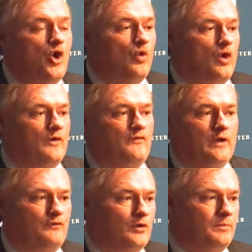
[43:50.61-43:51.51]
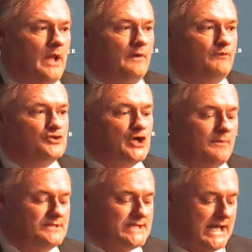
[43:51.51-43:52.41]
or if you're applying for a
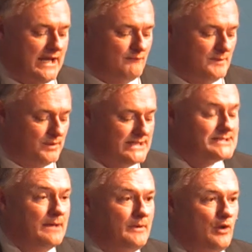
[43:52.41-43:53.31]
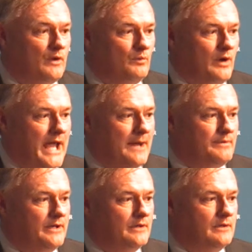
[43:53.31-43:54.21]
job in state government, please let me know, and we're
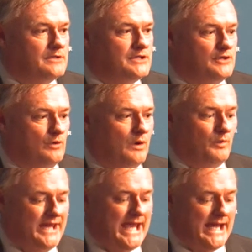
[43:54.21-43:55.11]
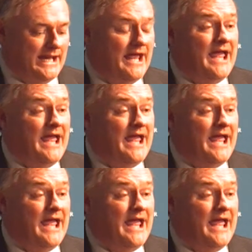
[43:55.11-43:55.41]
happy to do what we can.